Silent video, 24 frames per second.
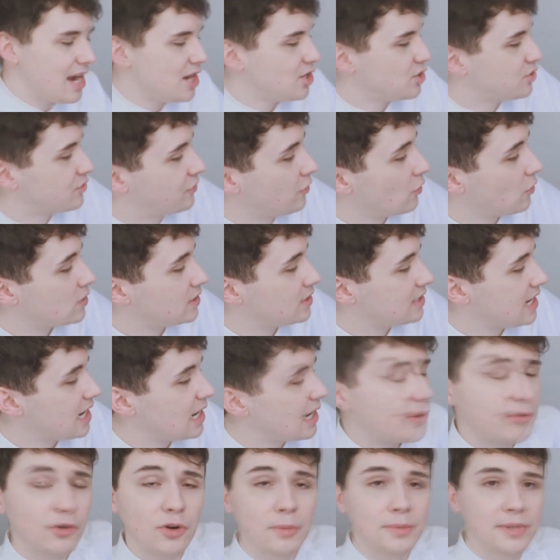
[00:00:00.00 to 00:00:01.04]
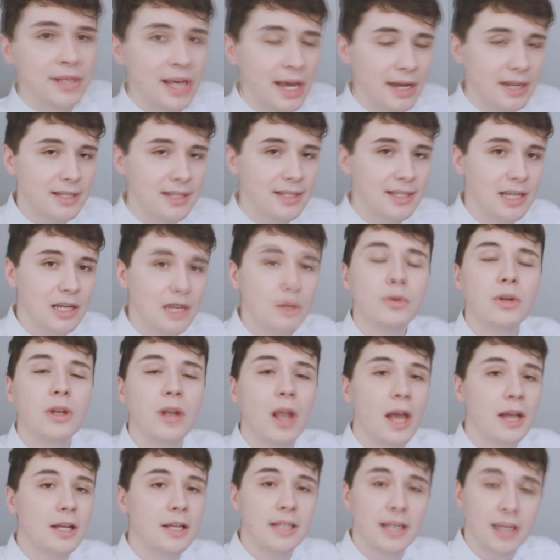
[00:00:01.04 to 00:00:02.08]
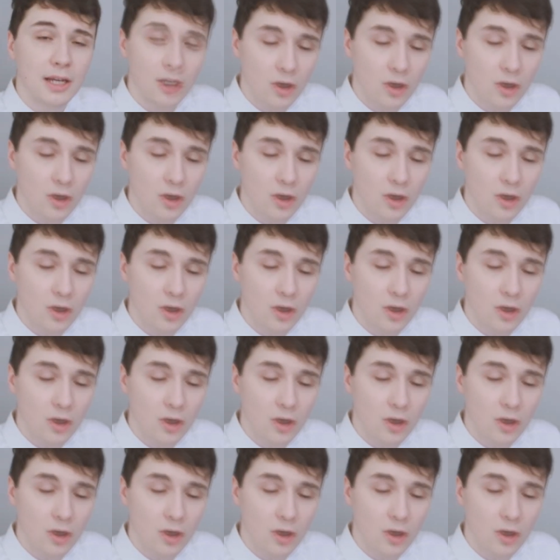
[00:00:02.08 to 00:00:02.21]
aged 14, from Tennessee, would like to